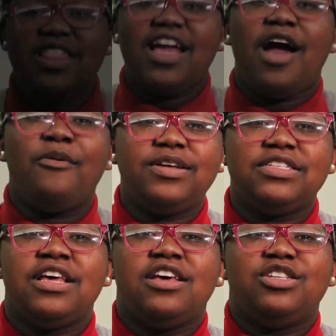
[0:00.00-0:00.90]
I think I
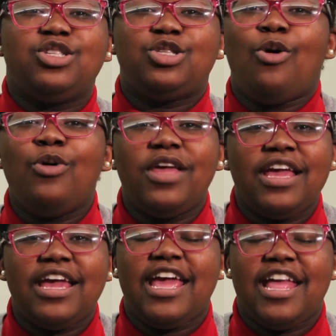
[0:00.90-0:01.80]
was
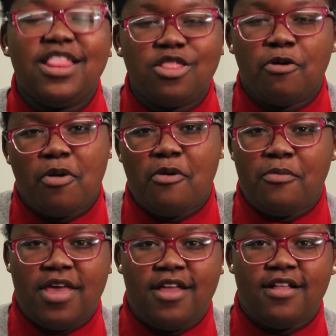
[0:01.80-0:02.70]
soaking in the
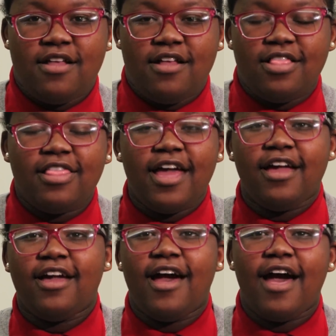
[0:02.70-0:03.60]
moment.
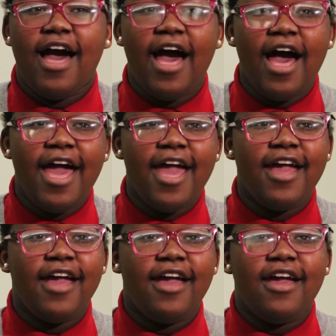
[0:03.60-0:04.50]
Like,
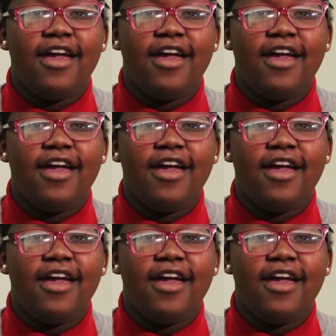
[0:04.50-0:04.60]
I